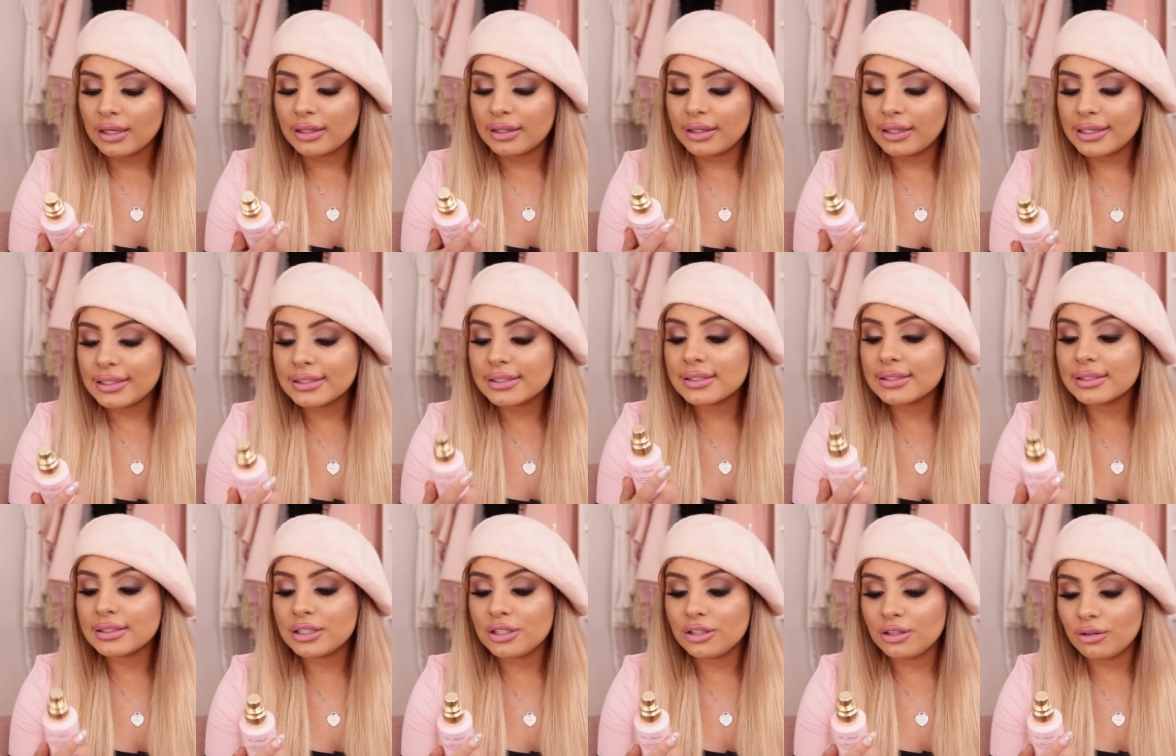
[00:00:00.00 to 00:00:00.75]
This
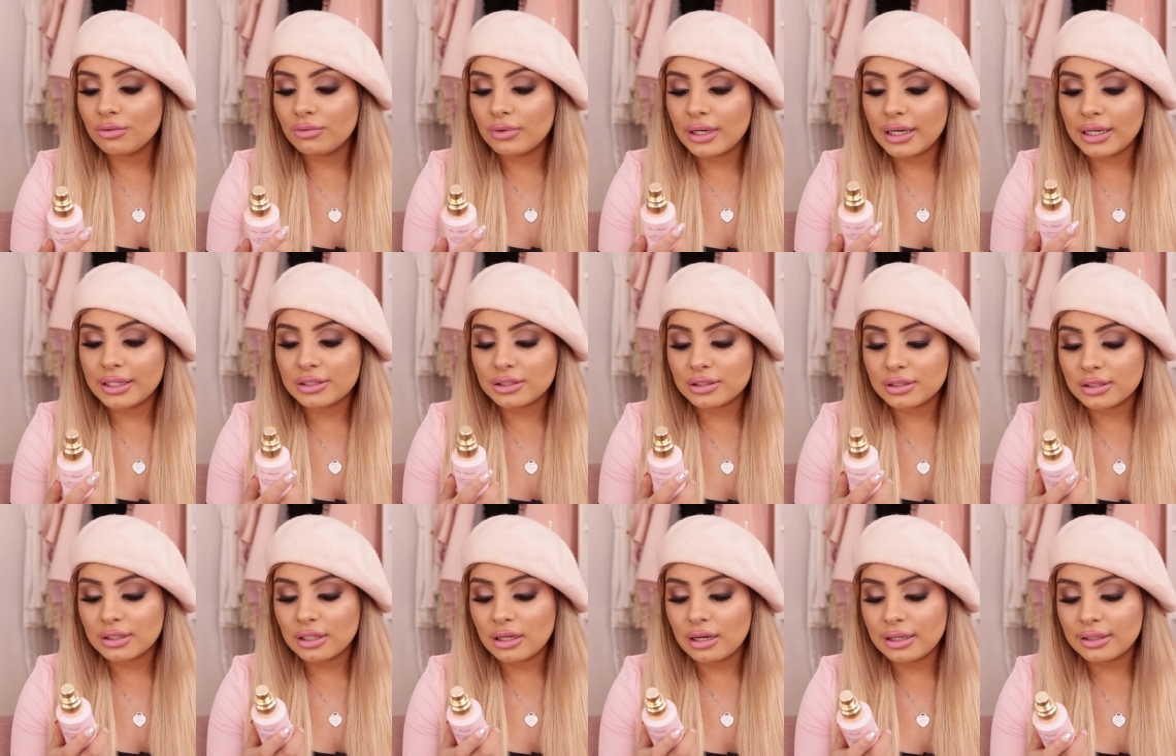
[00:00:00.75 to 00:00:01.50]
is a new one I
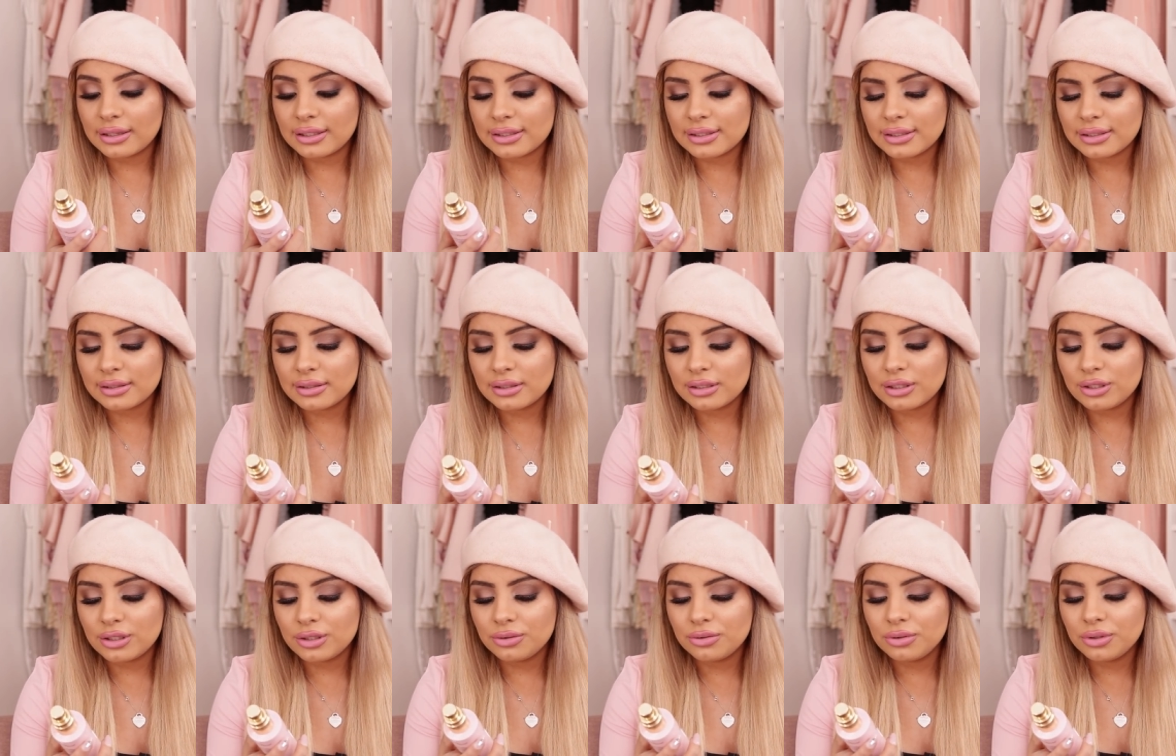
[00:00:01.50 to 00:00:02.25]
just got. This is the
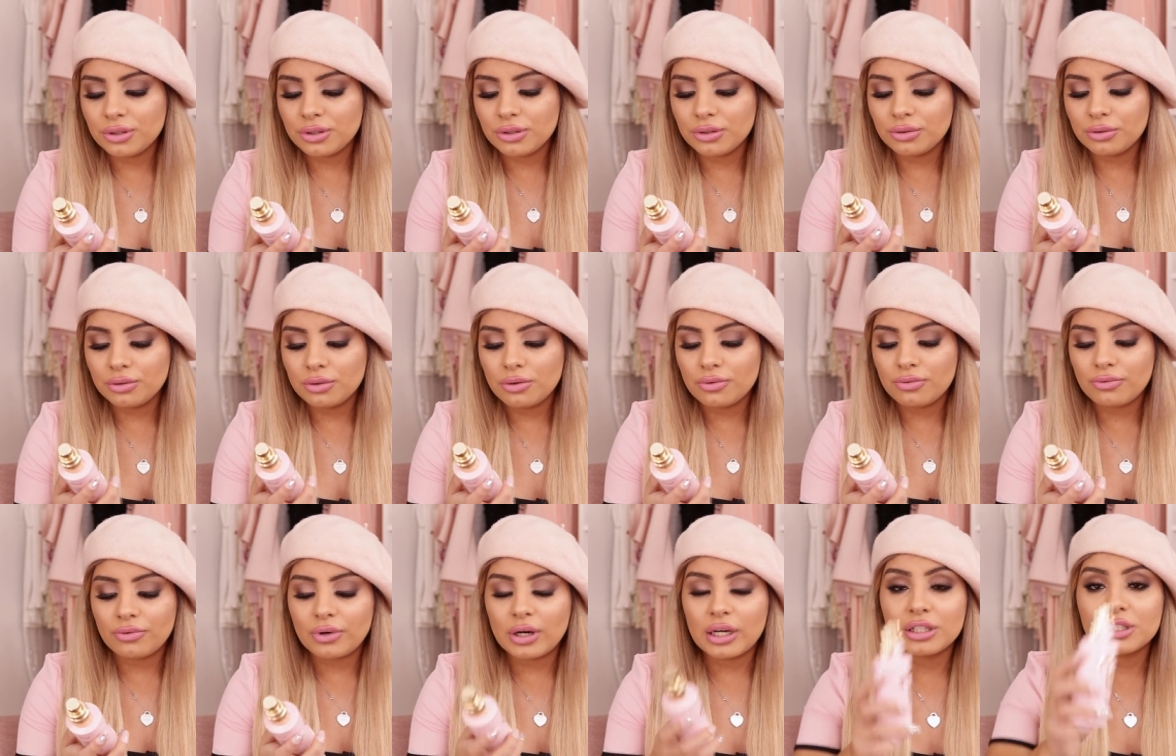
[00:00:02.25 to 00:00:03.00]
Dew You
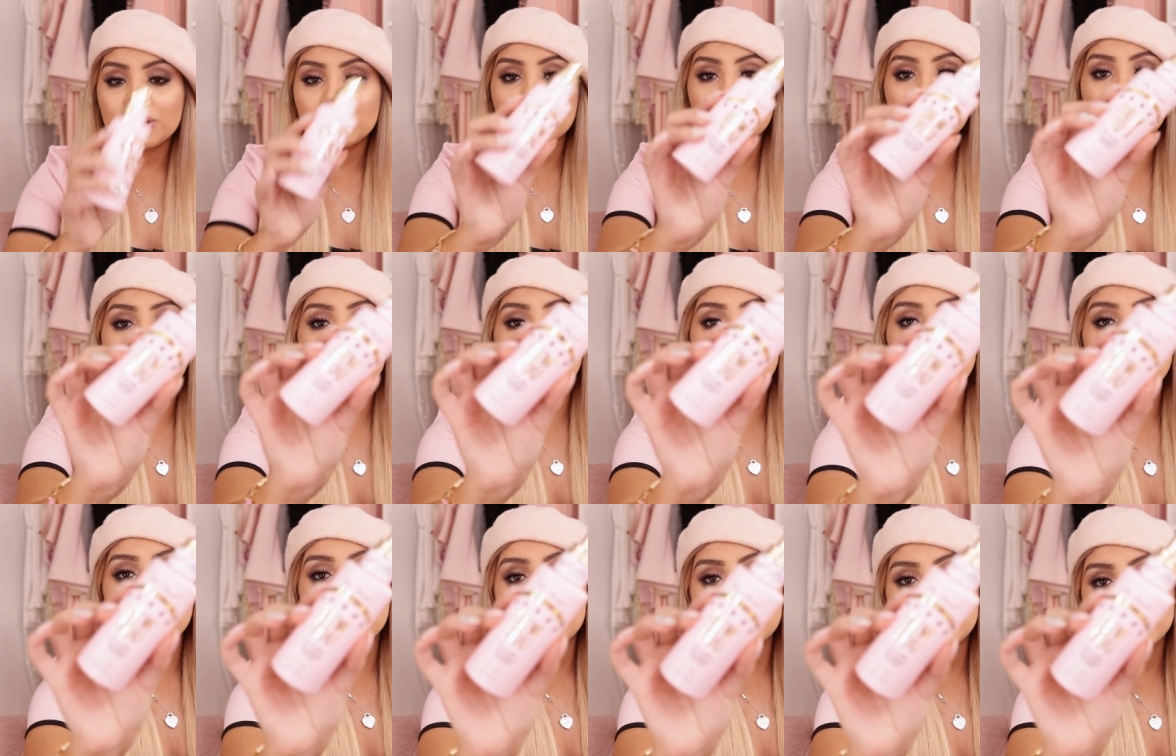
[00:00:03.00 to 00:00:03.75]
Fresh
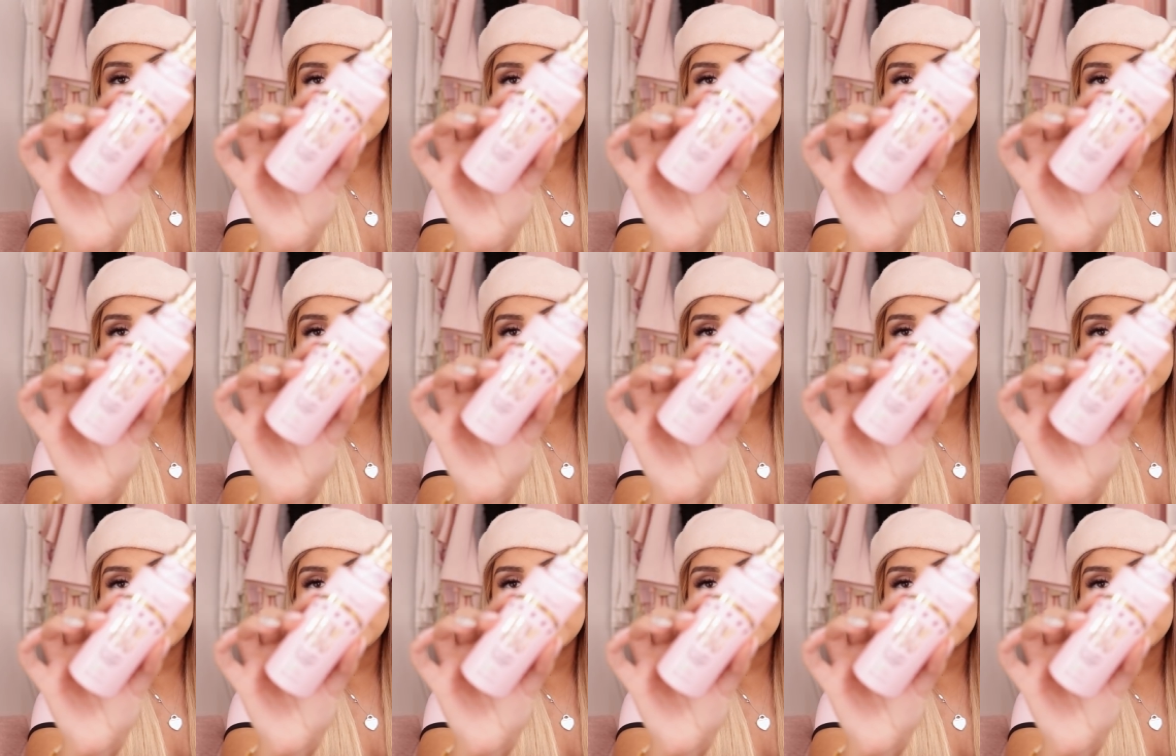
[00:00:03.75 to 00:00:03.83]
Glow